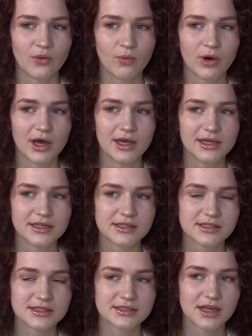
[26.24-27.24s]

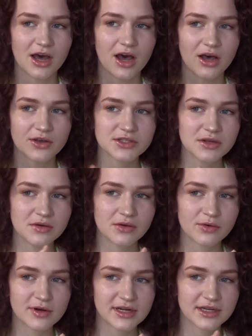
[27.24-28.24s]
was also
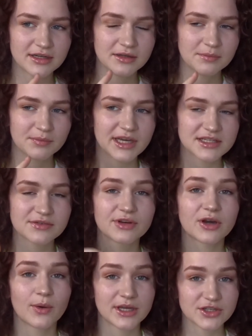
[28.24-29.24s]
according because of
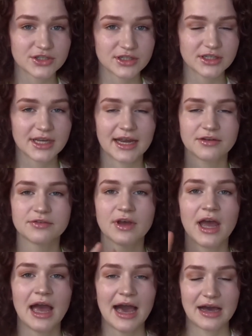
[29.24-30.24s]
a question kind of
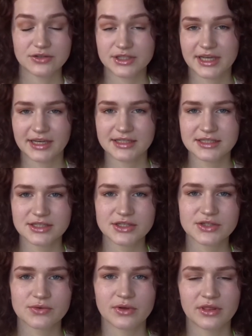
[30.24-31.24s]
how to get into the
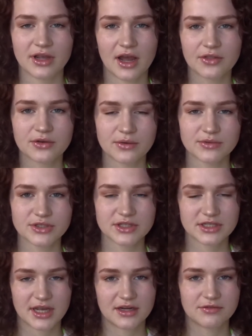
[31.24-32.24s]
school and the other one was
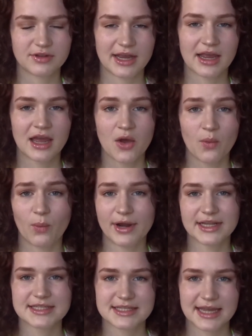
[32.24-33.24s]
just kind of like
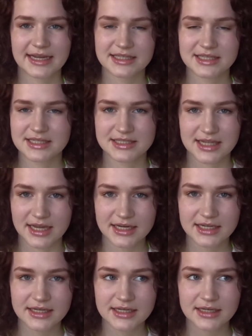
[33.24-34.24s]
what it's like to
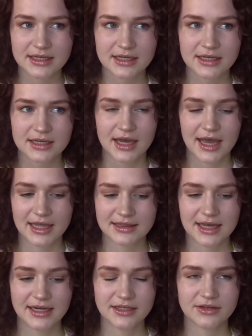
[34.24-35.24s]
study
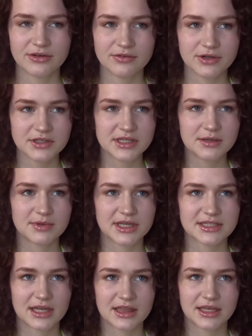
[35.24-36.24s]
at Leiden University
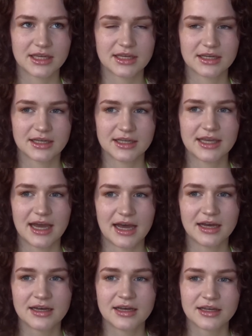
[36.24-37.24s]
because I think
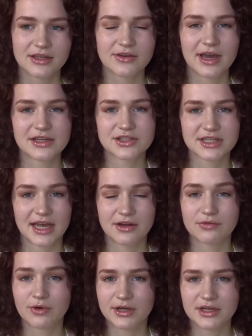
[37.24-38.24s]
yeah you guys just
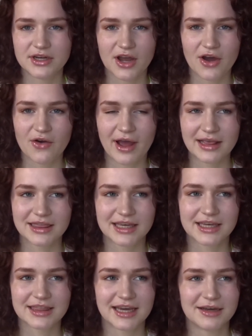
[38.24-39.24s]
kind of want to know I
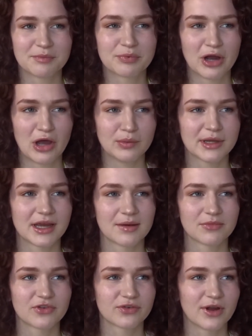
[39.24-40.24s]
think that probably
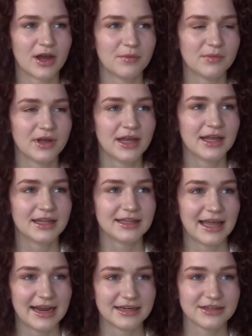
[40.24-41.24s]
comes from
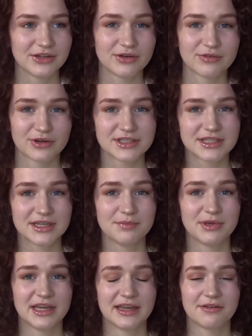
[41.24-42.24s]
Leiden University
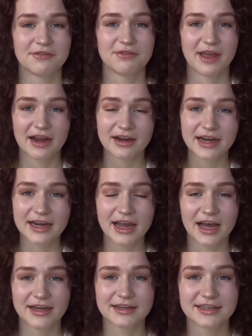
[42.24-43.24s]
being very
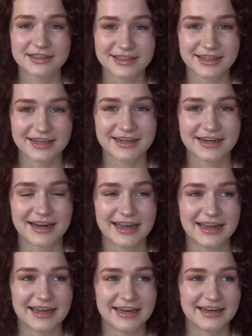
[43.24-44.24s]
unclear
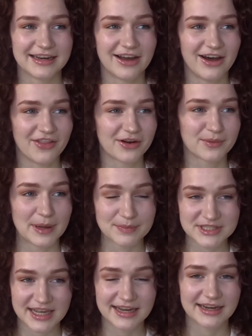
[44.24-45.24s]
in on their
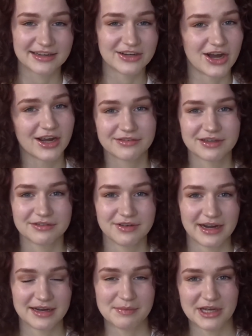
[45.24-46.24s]
website and not giving
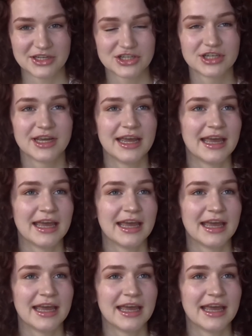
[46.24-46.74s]
very much